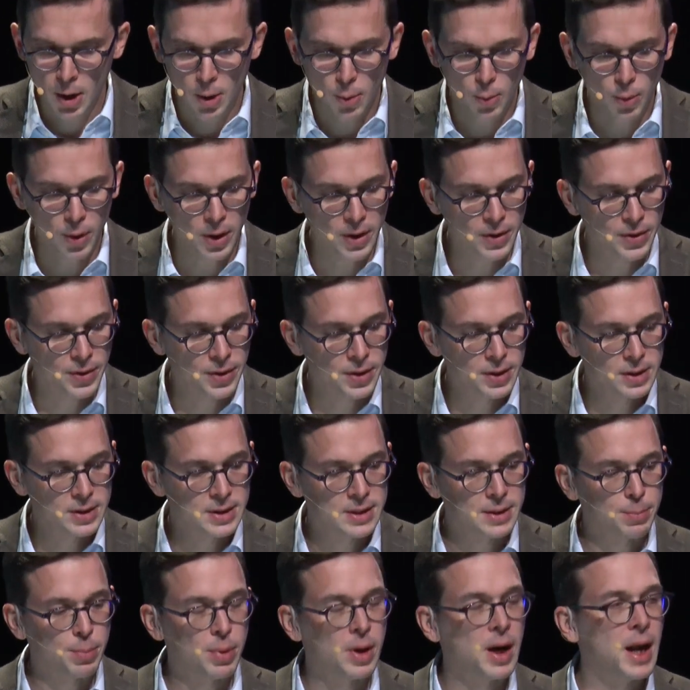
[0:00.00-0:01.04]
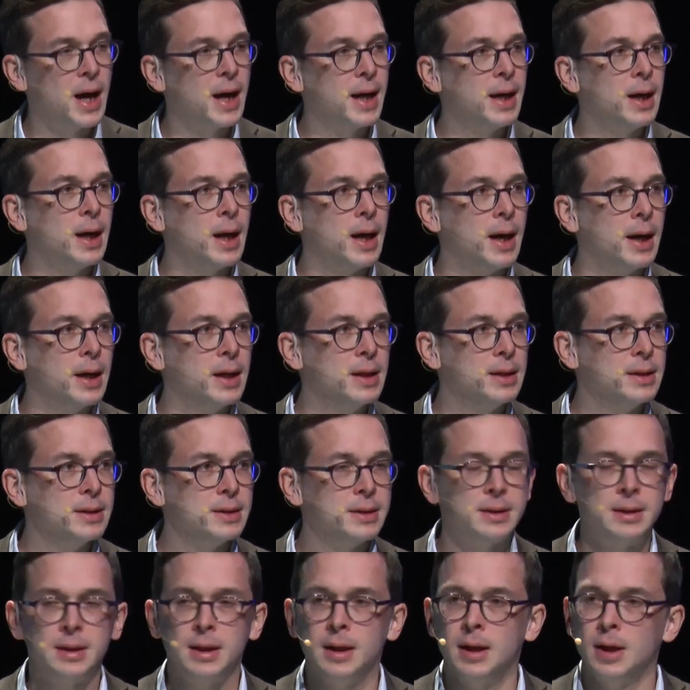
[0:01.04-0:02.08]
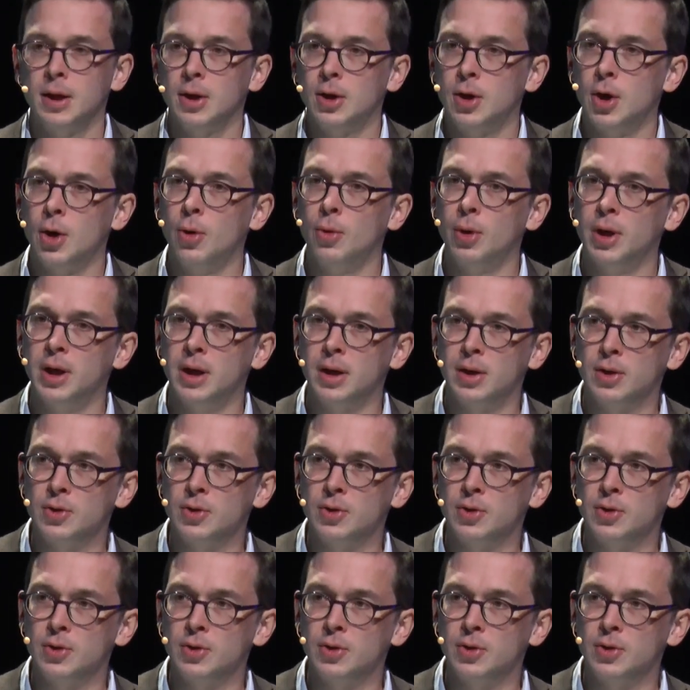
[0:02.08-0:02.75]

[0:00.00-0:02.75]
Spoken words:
with supply lines going